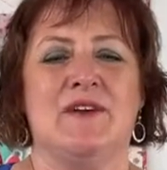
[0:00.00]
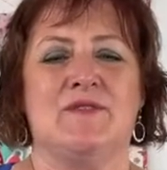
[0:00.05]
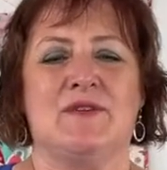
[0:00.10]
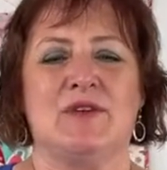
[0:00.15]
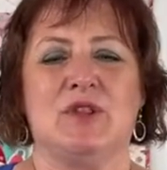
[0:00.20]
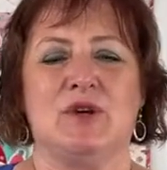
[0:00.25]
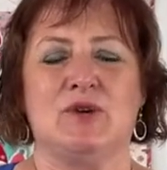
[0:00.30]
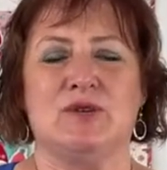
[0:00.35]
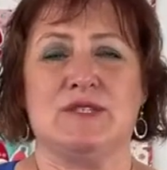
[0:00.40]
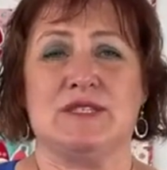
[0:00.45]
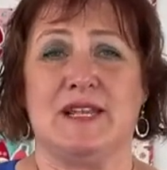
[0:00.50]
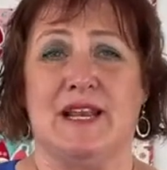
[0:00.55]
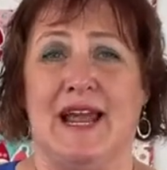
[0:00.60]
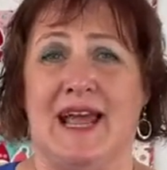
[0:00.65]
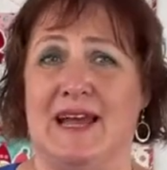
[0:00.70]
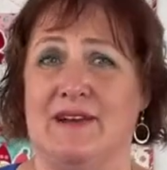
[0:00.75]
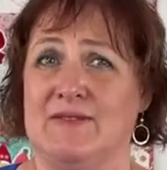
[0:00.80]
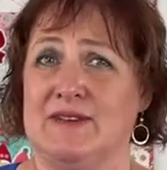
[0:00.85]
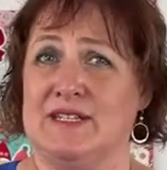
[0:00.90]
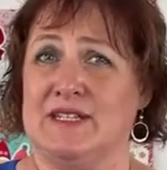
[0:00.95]
For those that
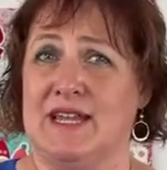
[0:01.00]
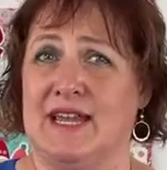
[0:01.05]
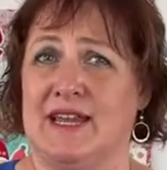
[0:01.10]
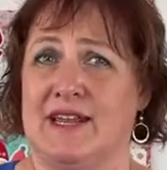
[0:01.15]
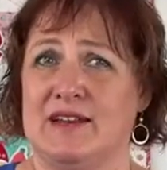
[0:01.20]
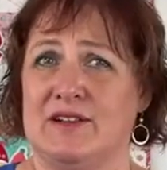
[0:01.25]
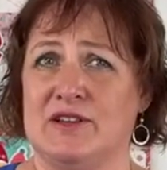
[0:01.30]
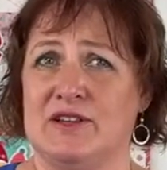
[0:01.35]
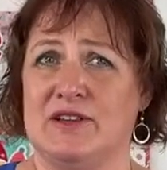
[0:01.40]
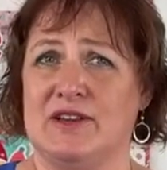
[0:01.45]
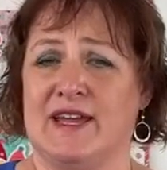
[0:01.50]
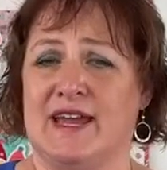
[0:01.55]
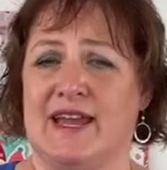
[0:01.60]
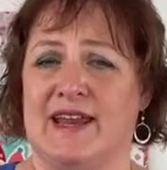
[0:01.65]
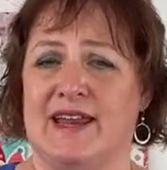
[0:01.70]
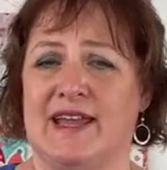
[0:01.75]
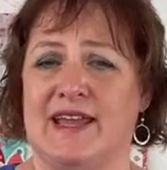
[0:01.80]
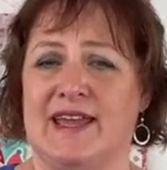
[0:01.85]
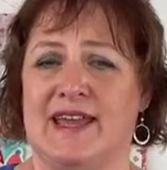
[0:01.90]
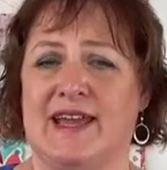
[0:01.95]
haven't taken a look
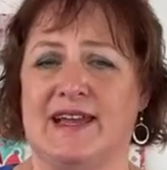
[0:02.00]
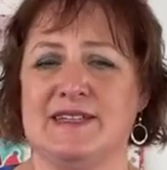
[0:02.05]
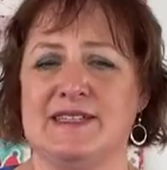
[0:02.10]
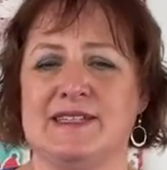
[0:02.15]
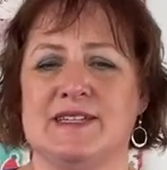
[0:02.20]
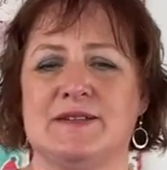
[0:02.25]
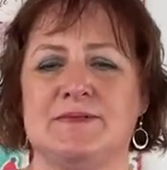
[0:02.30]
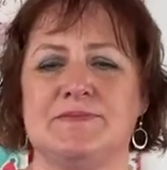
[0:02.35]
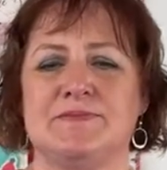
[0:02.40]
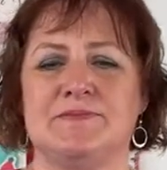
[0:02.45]
at it yet,